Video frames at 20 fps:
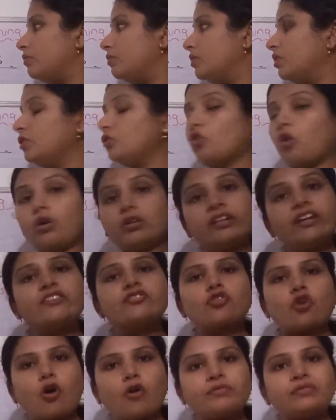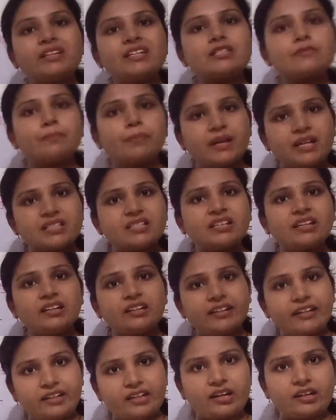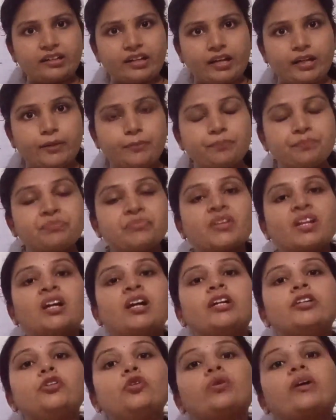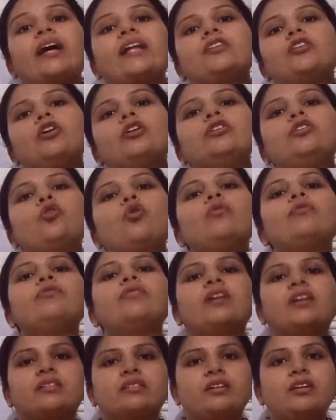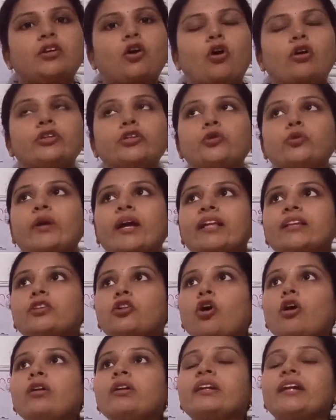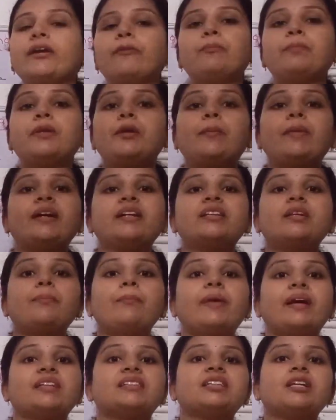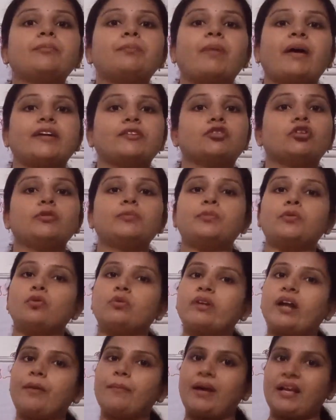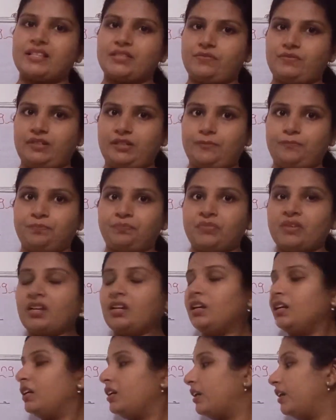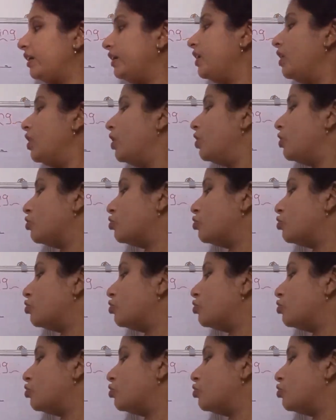the knowledge of this basic data type, you cannot go further, or you cannot implement the basic Python program as well, right?